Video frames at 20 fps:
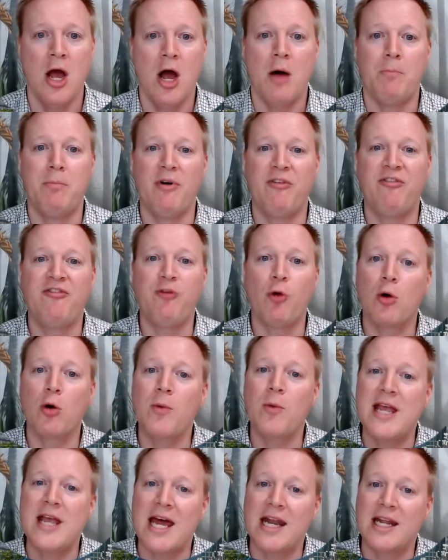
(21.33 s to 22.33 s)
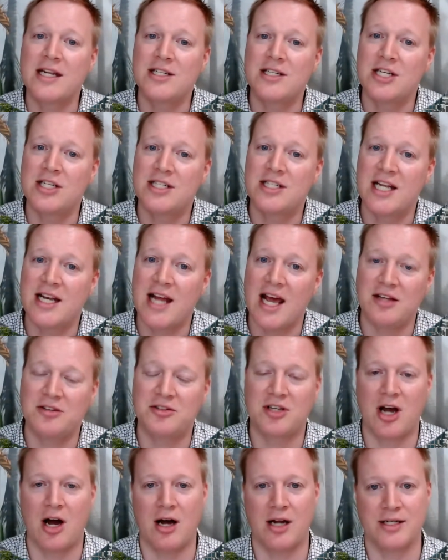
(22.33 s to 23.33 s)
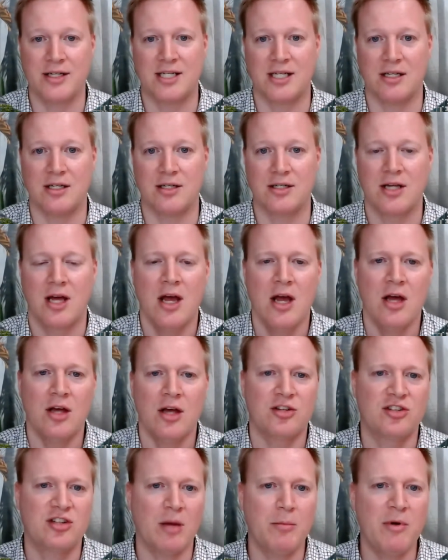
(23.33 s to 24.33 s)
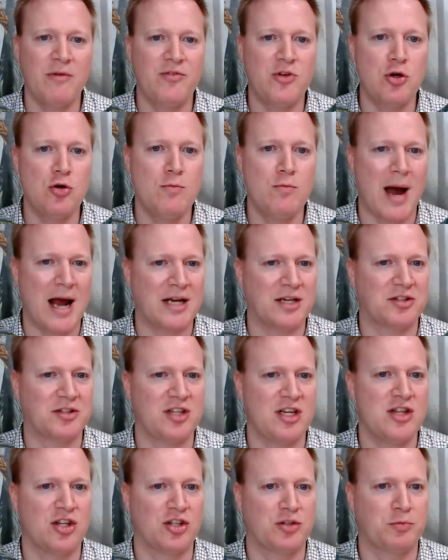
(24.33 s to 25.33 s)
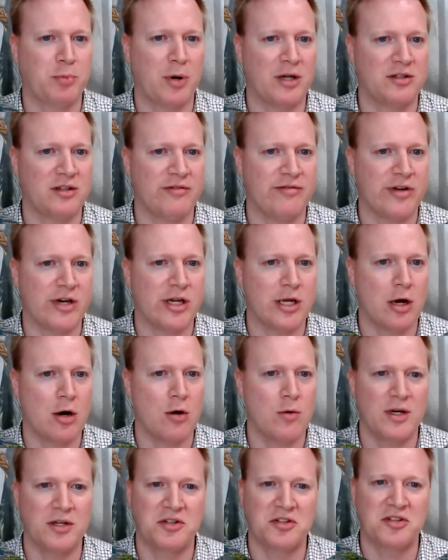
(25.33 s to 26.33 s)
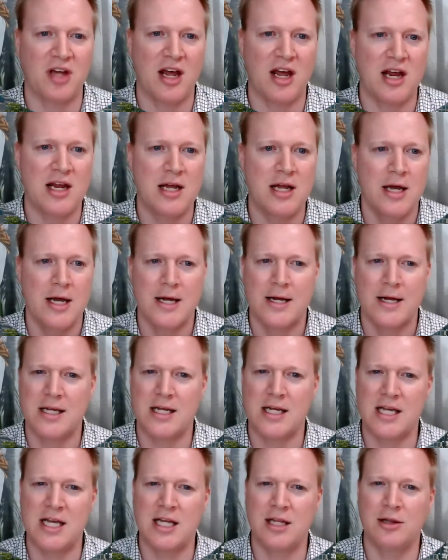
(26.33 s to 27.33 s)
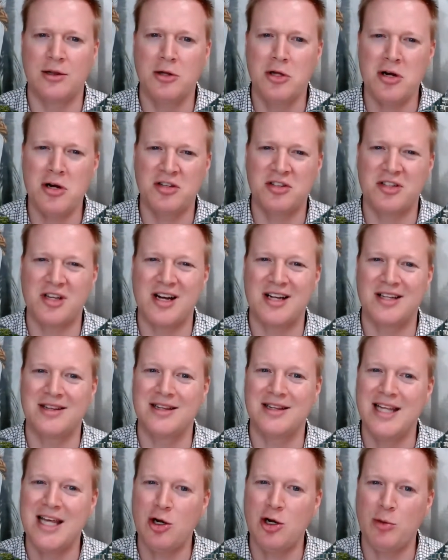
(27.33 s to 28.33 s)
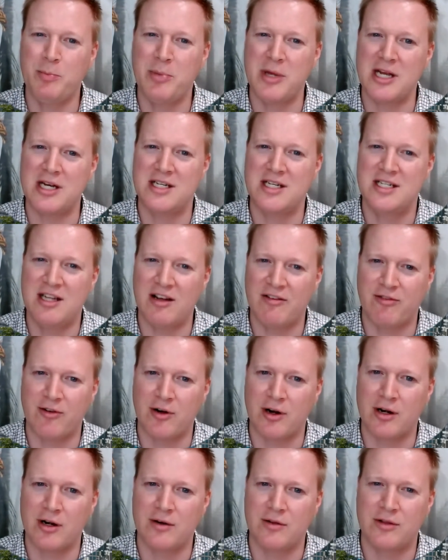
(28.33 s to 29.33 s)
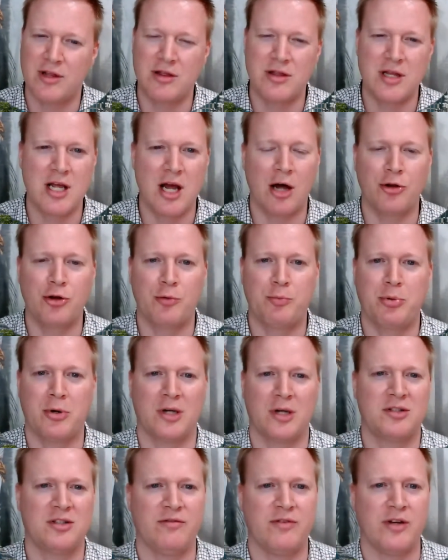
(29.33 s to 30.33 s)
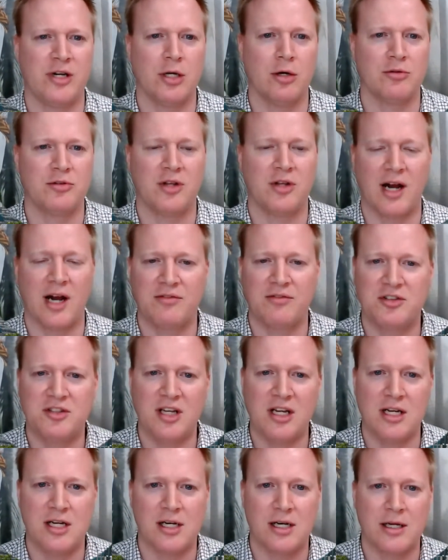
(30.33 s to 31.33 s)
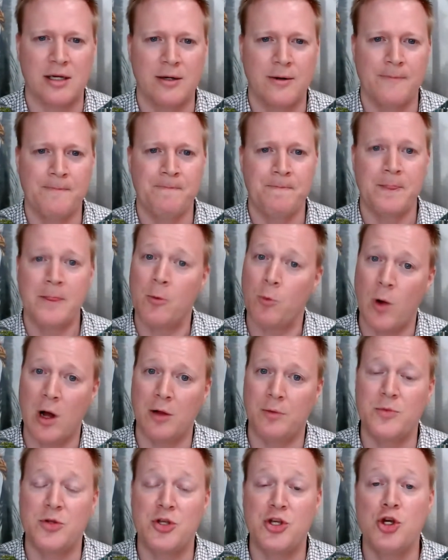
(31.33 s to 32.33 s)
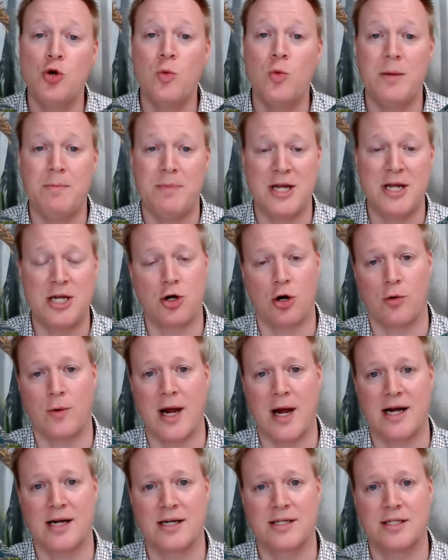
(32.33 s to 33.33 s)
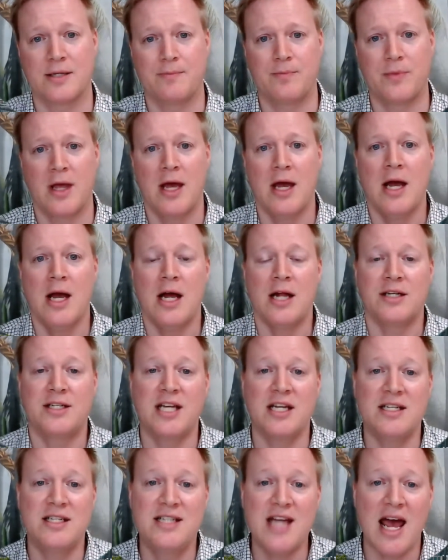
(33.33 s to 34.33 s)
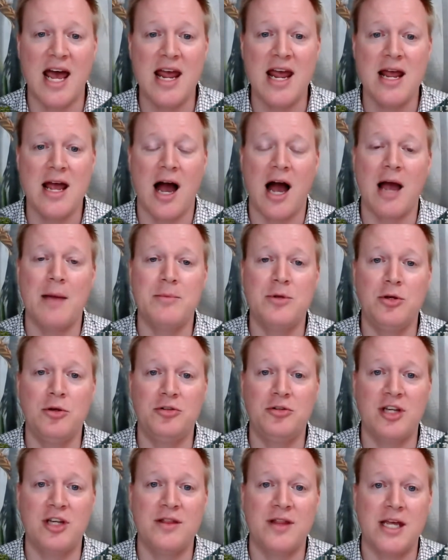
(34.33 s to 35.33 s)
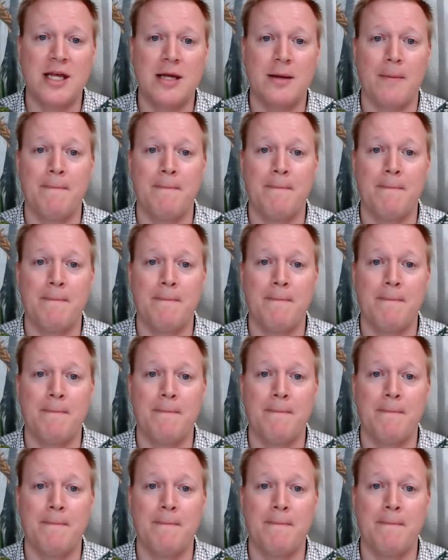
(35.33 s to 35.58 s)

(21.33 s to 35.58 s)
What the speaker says: Before we get into today's content, some of you might see this Prezi video and say, it looks a little bit different than the other Prezi videos that I've seen. Well, you would be correct. Today, I'm using the